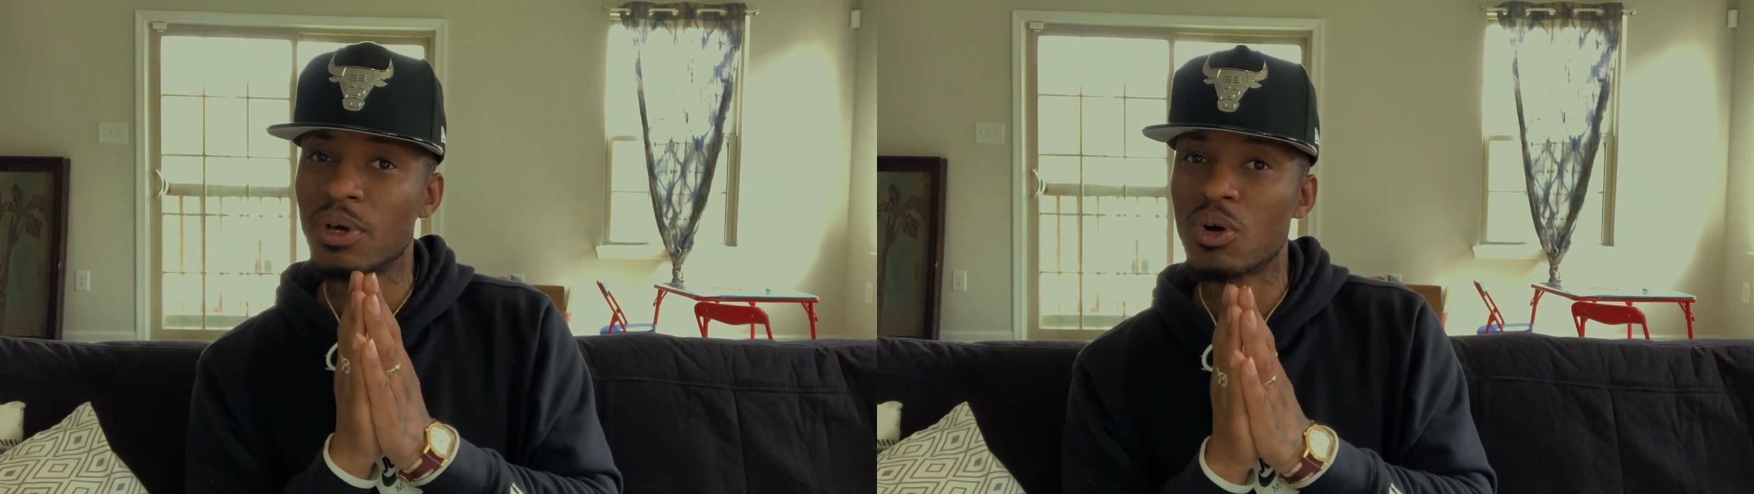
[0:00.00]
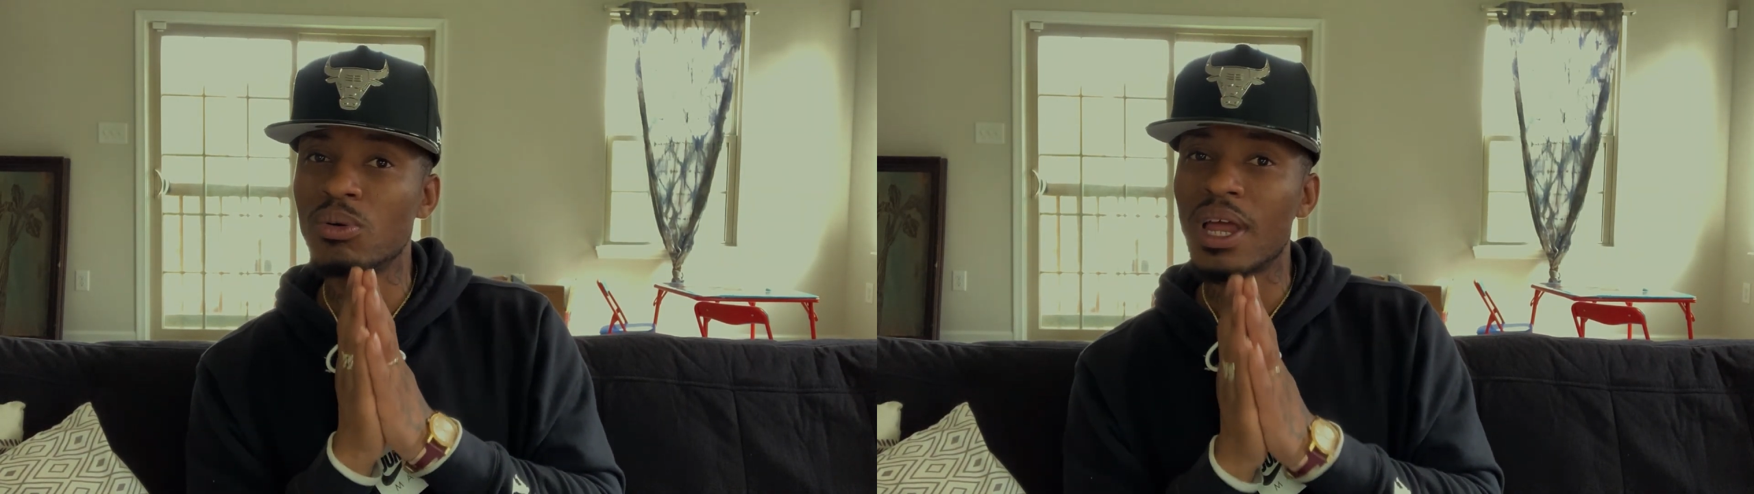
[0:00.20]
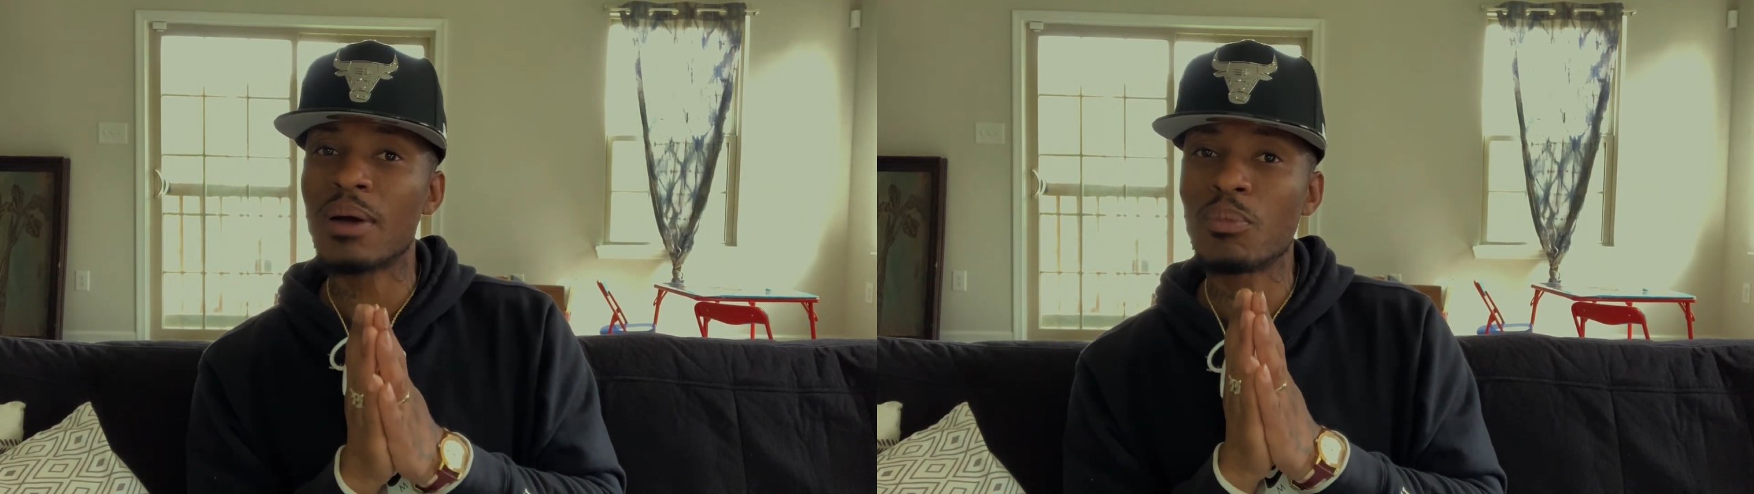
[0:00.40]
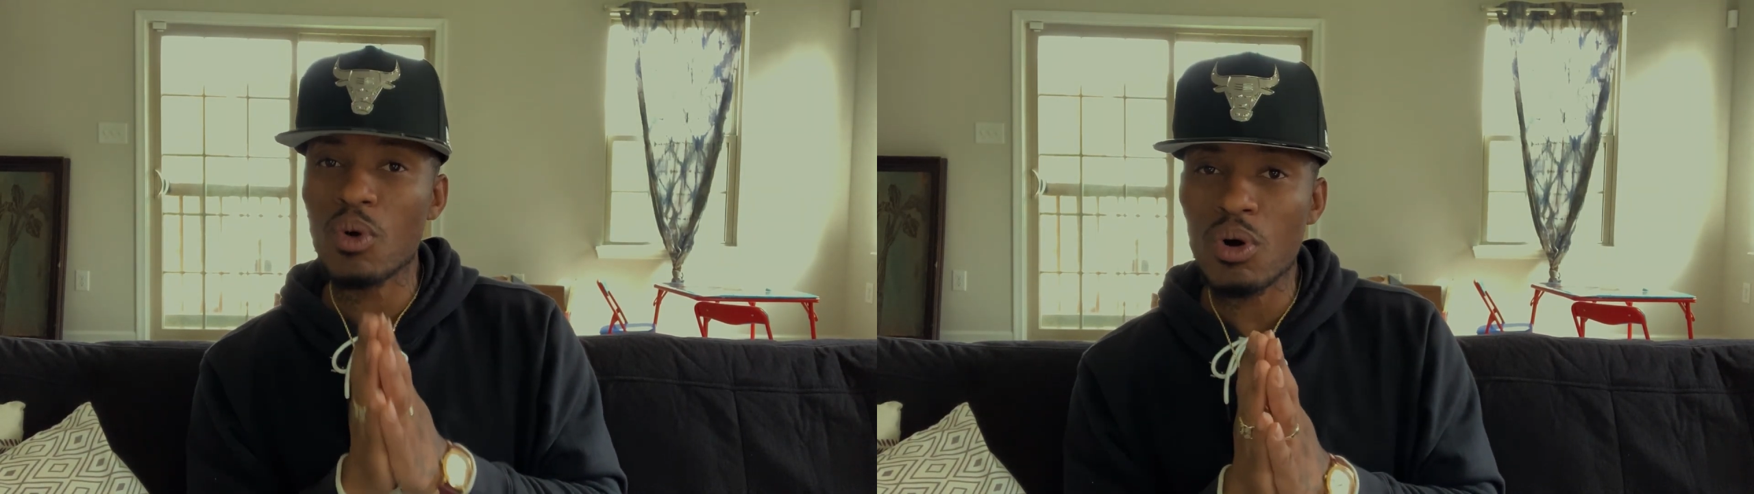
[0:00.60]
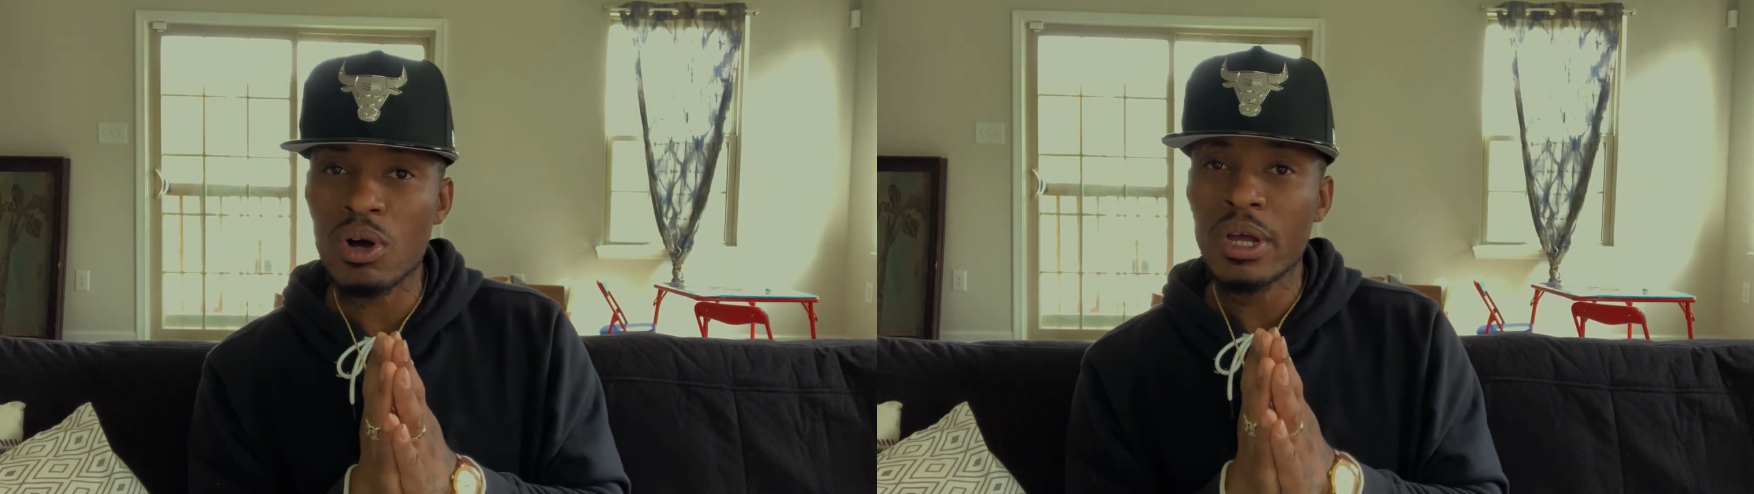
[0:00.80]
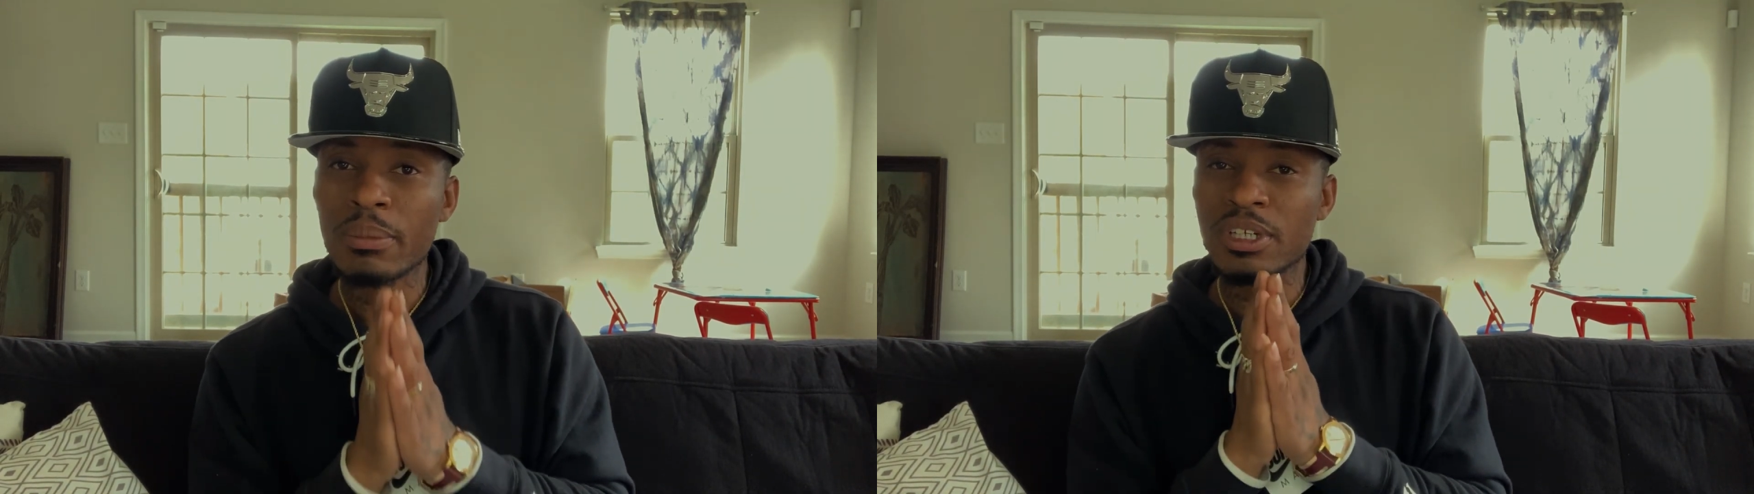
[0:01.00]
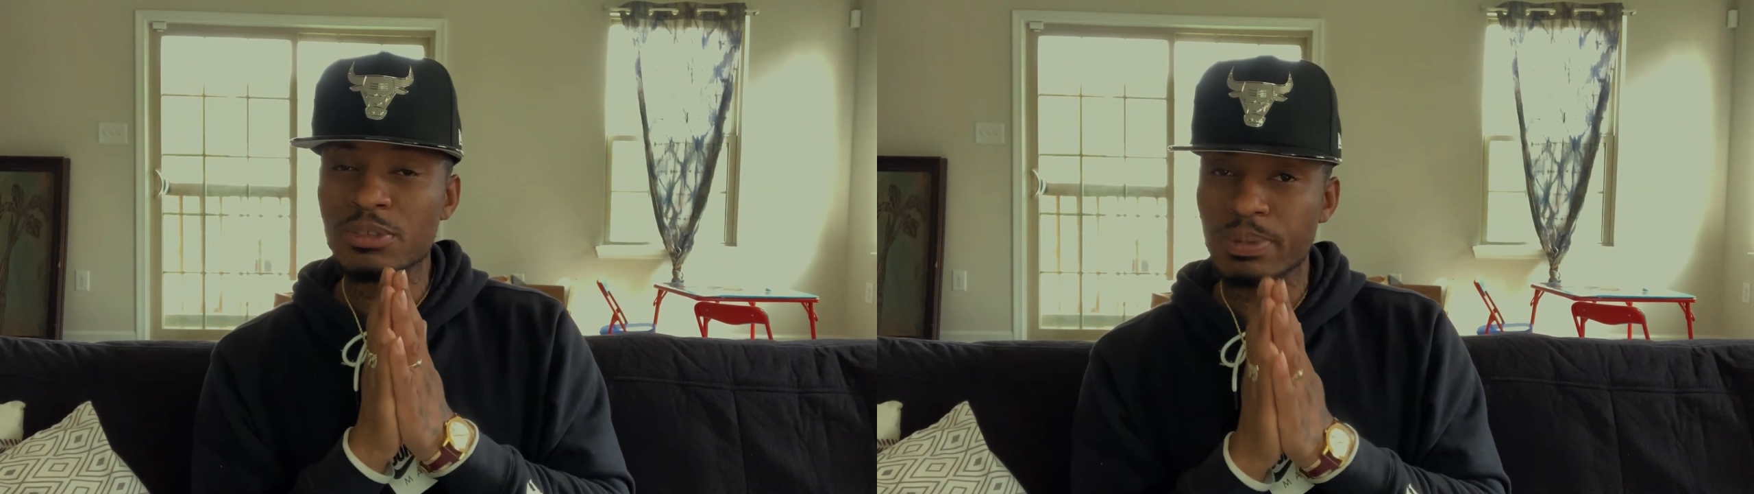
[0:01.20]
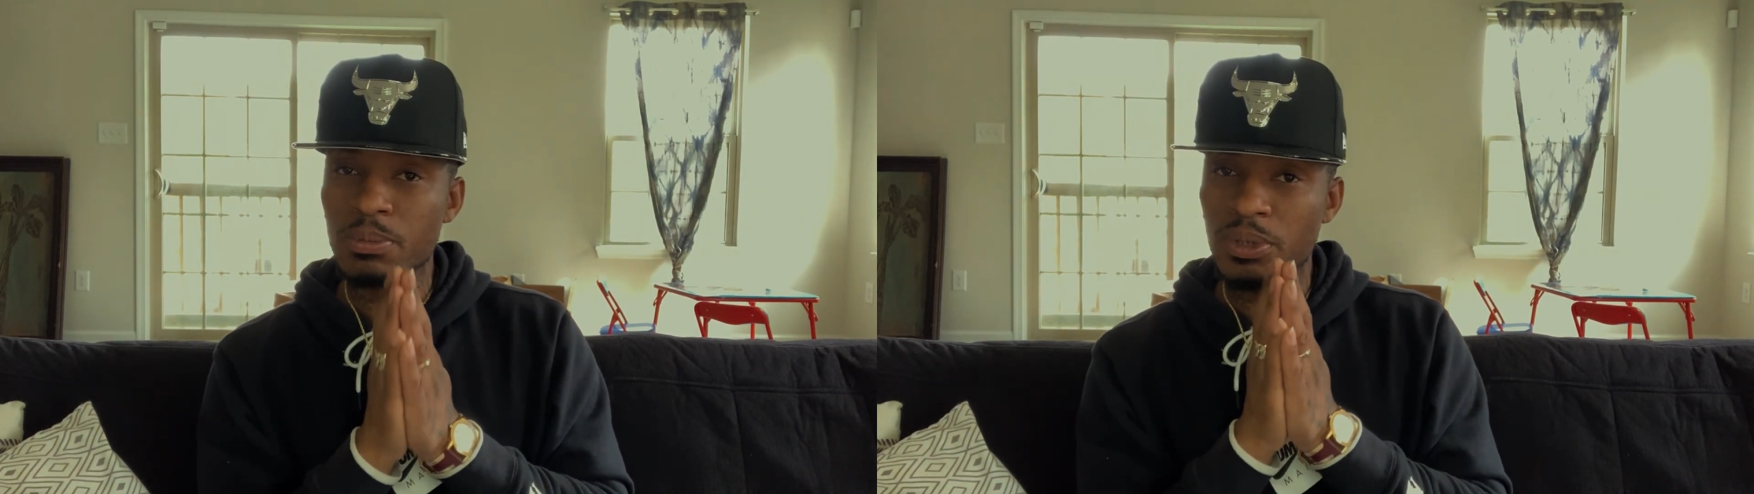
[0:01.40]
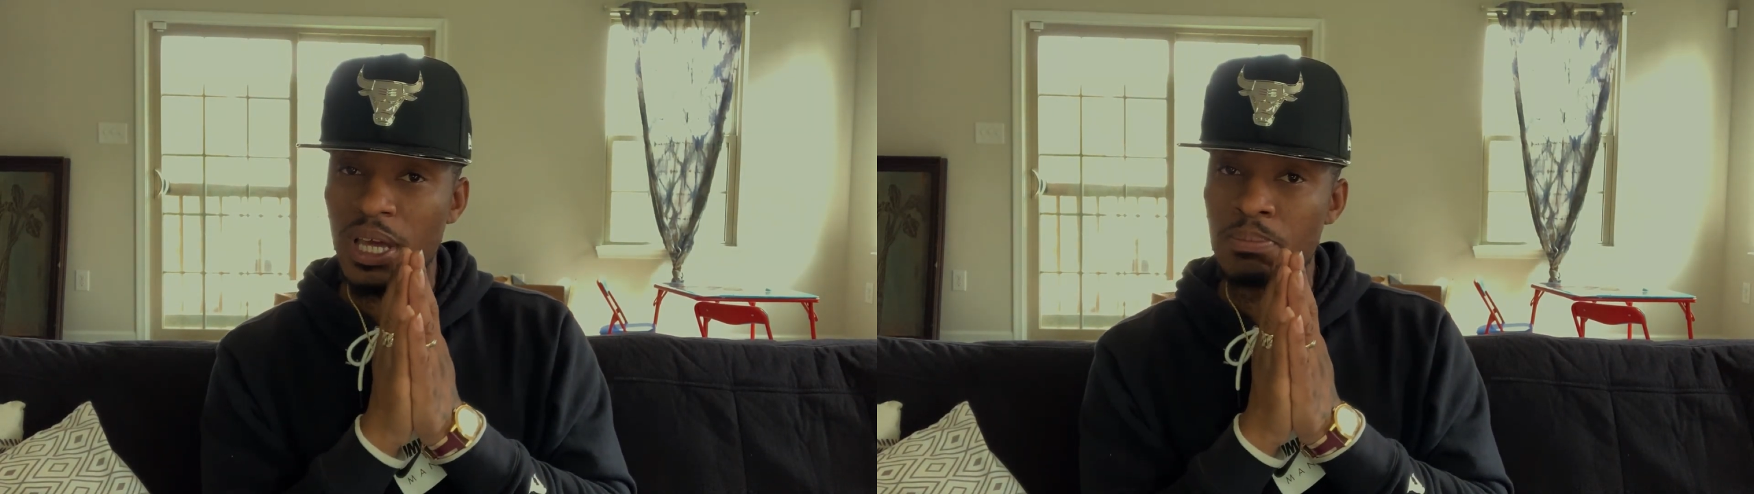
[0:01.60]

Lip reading: whole lot more because people kept